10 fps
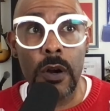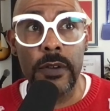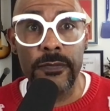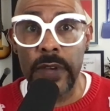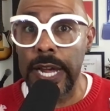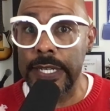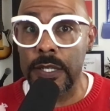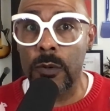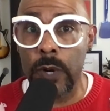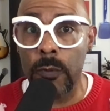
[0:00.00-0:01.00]
in
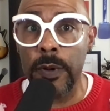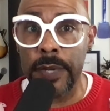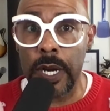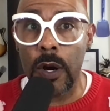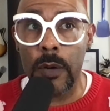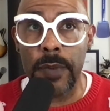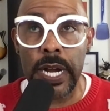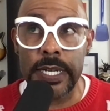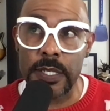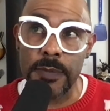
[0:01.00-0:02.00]
fact, queer women are
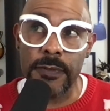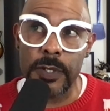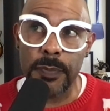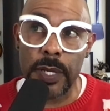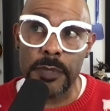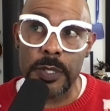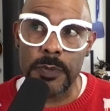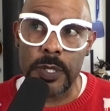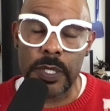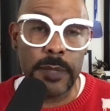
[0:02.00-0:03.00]
buying some of the baby's music.